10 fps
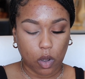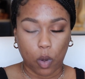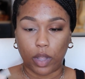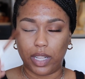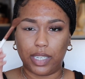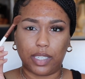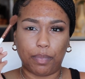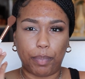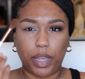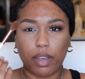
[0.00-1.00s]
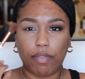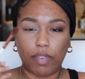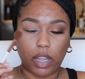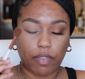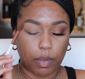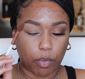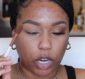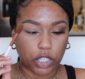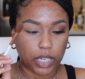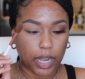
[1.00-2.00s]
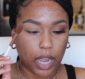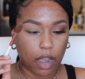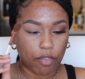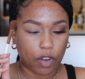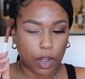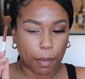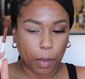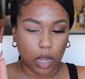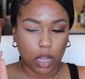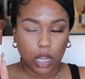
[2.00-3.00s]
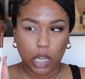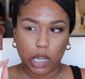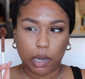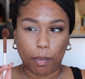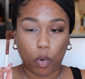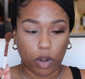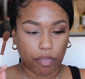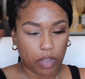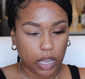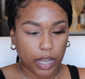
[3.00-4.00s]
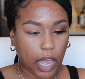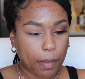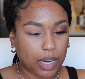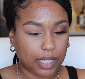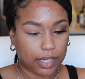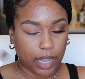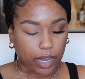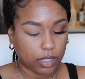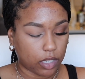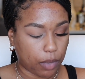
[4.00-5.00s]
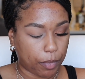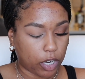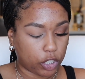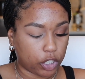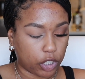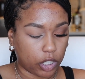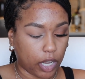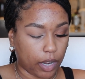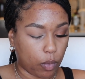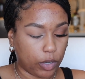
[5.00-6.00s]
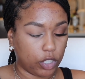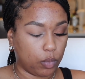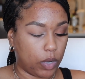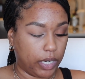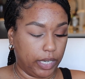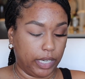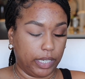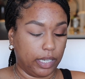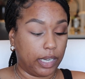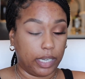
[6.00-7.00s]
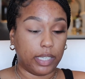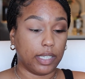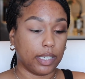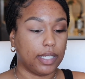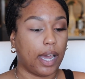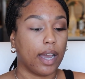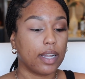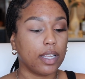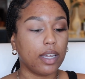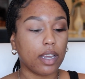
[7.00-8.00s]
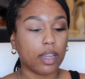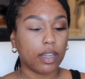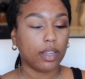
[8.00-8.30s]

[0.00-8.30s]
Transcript: on this big fluffy brush that I got from Morphe. It came in a set, so I'm not sure like which one it is exactly.